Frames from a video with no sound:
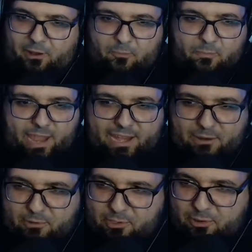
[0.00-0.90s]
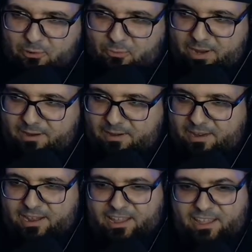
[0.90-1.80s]
oh man, that was so weird.
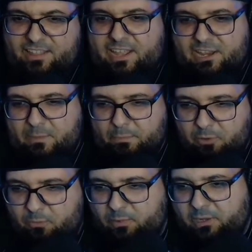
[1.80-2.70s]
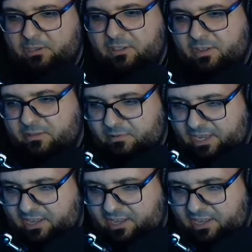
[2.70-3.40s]
Then they hit the blue pill, and there's other like